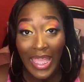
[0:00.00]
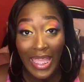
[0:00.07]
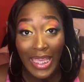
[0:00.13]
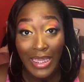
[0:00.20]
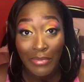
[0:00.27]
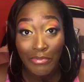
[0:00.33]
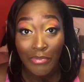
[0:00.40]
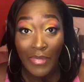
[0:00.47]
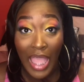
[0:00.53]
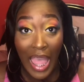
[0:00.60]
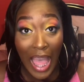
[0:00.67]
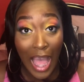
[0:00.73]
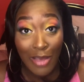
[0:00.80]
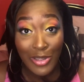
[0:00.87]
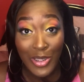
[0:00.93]
And
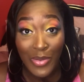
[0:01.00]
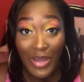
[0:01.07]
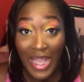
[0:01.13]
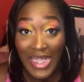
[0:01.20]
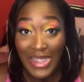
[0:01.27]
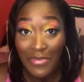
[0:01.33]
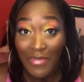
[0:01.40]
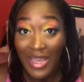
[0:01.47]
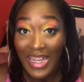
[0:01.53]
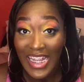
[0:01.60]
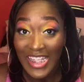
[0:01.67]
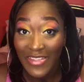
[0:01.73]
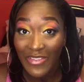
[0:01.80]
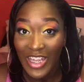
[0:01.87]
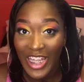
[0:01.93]
I'll see you guys in my
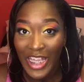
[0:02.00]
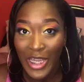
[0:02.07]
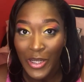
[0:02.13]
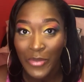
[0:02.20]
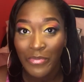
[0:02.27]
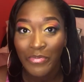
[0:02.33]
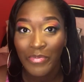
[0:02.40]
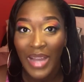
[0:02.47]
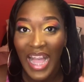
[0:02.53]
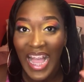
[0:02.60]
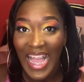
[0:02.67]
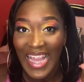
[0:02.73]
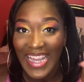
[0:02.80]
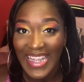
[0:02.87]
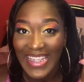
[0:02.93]
next video.
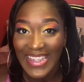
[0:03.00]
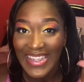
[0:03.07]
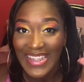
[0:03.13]
Bye.